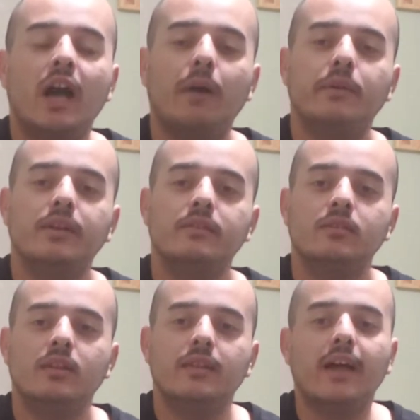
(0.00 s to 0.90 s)
I
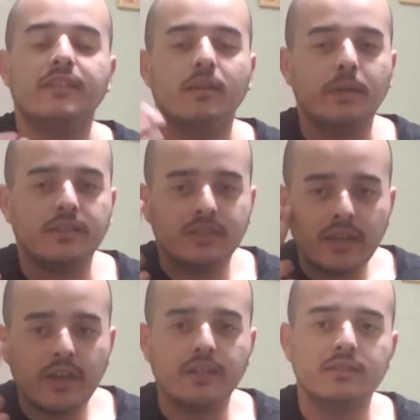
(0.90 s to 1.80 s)
mean, last time I
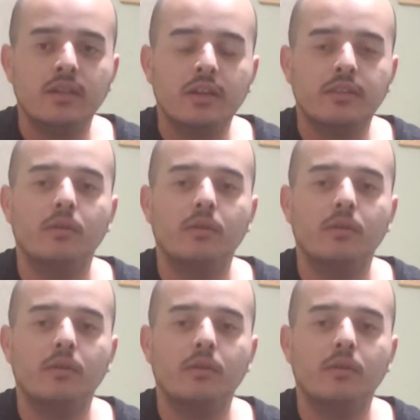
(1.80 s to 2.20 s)
checked,